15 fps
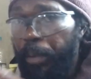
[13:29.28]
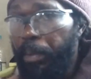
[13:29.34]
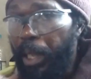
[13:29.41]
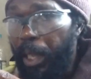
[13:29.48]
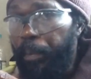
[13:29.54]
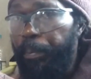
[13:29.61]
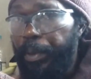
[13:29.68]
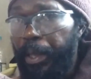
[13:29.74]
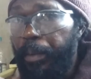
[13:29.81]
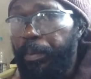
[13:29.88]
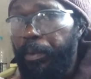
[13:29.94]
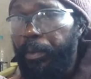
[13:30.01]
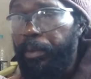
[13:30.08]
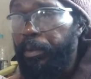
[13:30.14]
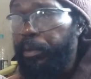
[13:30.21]
black
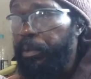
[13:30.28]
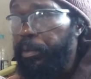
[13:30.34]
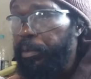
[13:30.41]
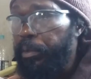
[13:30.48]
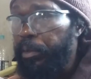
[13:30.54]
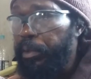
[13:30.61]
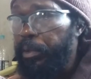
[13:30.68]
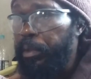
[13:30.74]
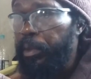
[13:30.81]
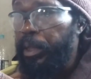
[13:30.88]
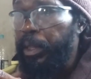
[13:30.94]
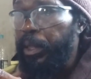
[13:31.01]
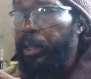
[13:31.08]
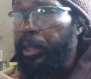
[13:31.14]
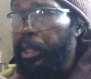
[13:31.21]
people,
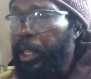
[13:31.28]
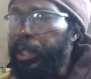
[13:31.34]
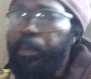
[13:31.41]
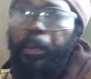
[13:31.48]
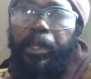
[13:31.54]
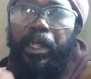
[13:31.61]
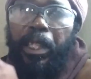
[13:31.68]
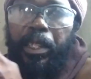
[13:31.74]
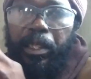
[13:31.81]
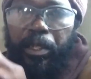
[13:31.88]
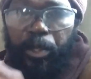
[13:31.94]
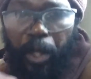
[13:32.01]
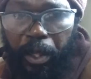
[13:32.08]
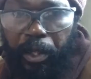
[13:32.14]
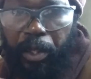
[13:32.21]
especially
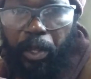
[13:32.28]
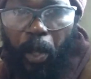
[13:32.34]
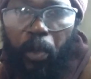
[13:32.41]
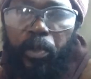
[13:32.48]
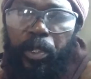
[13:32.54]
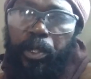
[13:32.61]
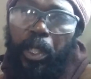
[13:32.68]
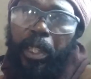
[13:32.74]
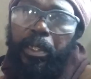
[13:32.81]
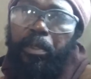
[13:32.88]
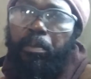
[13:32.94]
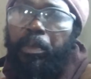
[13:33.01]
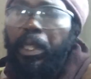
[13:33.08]
downtrodden, I